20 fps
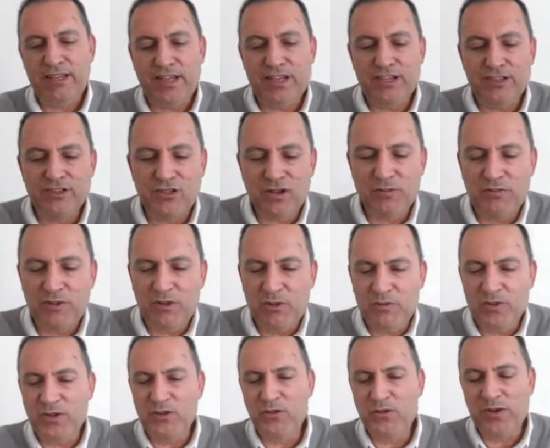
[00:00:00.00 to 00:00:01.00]
as normal
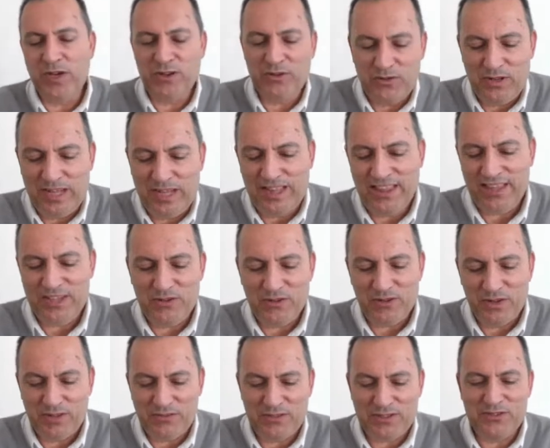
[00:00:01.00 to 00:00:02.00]
we do, and I think
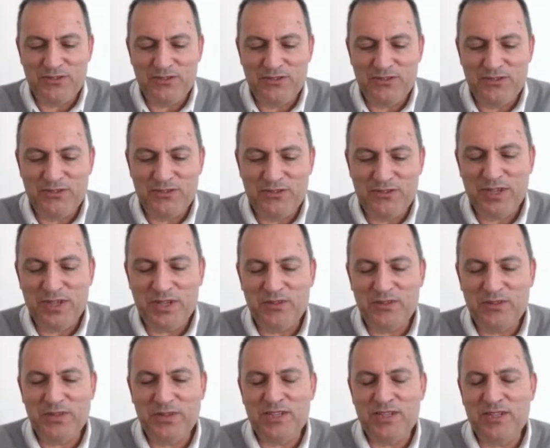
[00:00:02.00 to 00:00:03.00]
all of us do
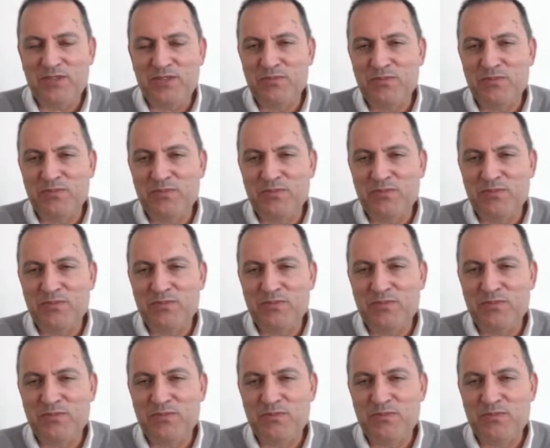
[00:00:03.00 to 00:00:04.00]
it, with a small
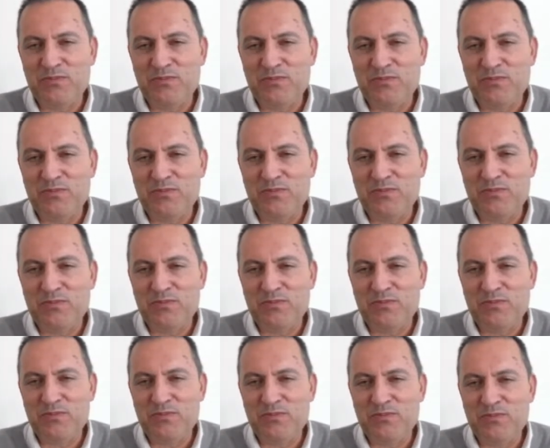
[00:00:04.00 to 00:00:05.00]
presentation about what
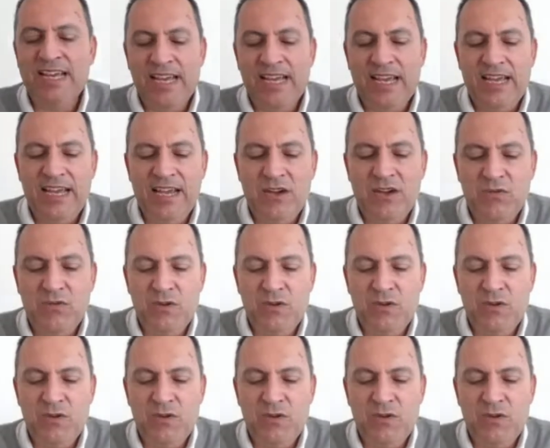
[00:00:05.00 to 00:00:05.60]
is ATEC.